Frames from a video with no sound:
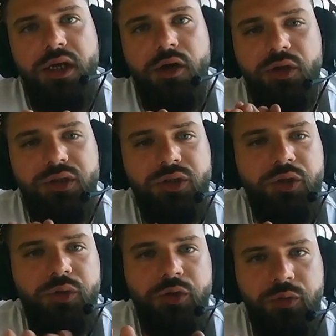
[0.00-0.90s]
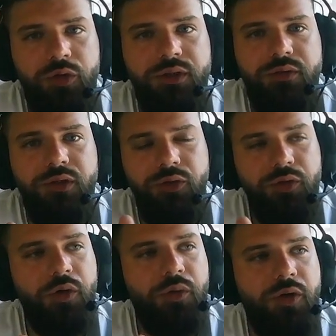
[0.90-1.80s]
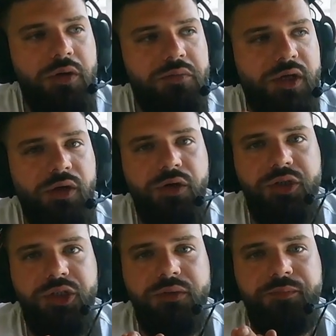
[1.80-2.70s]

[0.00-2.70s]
Also know your wallet, because